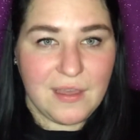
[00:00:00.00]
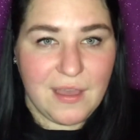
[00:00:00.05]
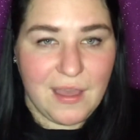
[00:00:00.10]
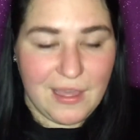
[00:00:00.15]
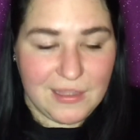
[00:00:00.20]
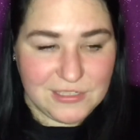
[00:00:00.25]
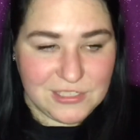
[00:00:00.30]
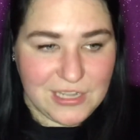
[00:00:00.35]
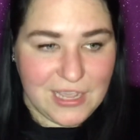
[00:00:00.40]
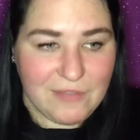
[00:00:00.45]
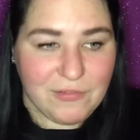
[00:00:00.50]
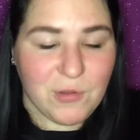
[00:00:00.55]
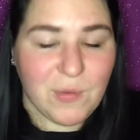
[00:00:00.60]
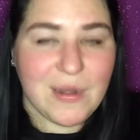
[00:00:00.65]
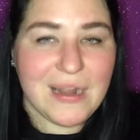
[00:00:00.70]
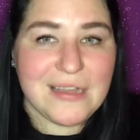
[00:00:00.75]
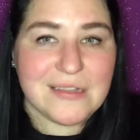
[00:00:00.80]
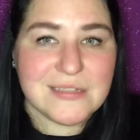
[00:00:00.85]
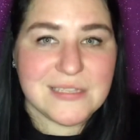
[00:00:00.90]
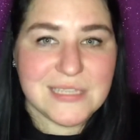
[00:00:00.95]
And to
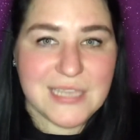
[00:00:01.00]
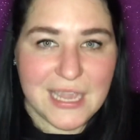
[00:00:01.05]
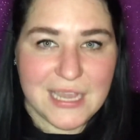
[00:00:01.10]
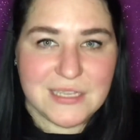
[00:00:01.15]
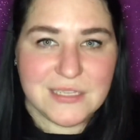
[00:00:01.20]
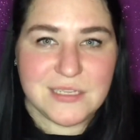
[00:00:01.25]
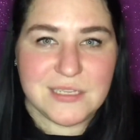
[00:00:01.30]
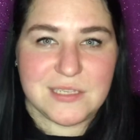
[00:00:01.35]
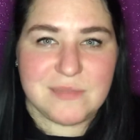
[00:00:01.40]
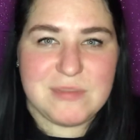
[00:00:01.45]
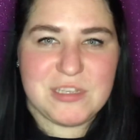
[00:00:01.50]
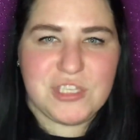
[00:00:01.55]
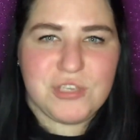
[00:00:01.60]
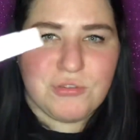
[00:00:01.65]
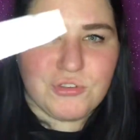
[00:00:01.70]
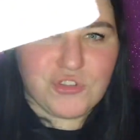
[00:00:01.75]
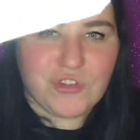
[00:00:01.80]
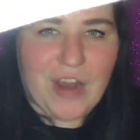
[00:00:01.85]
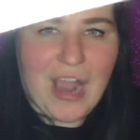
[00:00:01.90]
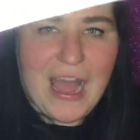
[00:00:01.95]
everyone else, case dismissed, you
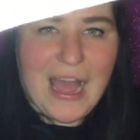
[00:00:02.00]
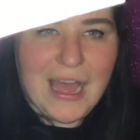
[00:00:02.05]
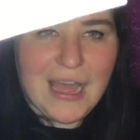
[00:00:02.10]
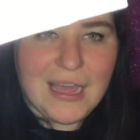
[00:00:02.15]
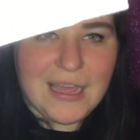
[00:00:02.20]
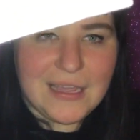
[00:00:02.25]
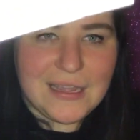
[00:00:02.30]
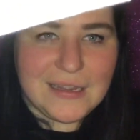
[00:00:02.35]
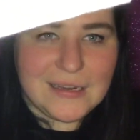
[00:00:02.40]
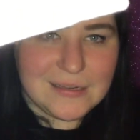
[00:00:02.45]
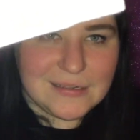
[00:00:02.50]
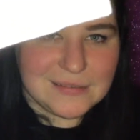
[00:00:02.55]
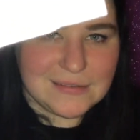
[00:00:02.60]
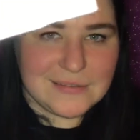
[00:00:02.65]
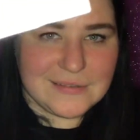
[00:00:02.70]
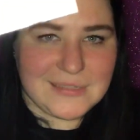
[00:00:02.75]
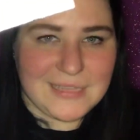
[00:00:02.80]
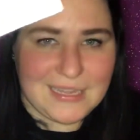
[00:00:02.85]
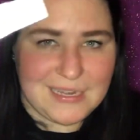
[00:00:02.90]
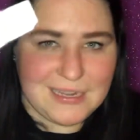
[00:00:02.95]
tried.
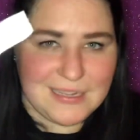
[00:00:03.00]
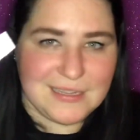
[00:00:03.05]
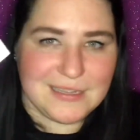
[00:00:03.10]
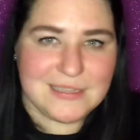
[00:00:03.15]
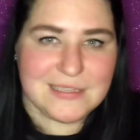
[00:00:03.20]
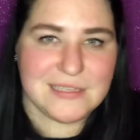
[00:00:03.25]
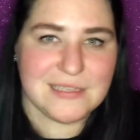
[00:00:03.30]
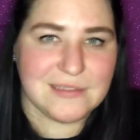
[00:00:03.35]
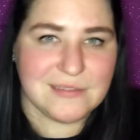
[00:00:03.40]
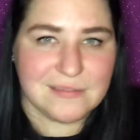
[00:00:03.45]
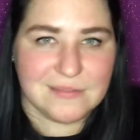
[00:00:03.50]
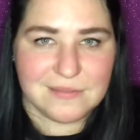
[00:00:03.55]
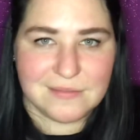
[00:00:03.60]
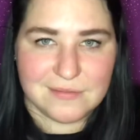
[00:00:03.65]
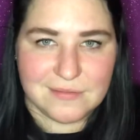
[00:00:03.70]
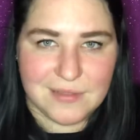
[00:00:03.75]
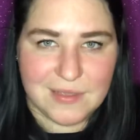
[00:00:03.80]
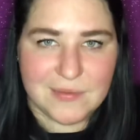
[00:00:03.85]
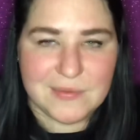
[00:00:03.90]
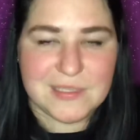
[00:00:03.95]
Get it? Because
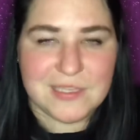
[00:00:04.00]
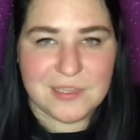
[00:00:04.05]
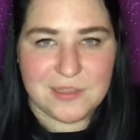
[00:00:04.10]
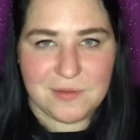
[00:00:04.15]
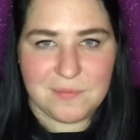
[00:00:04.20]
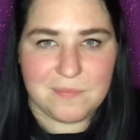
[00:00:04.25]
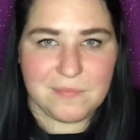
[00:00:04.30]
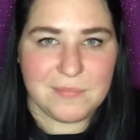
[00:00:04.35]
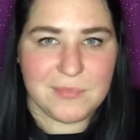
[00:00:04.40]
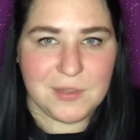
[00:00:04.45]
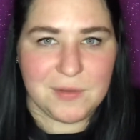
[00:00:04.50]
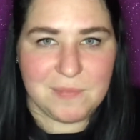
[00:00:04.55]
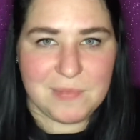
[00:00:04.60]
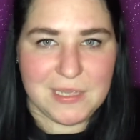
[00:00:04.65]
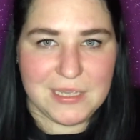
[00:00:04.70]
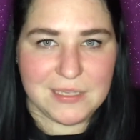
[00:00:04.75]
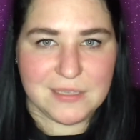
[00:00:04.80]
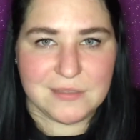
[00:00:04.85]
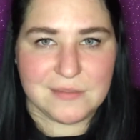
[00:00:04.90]
it was in their mix.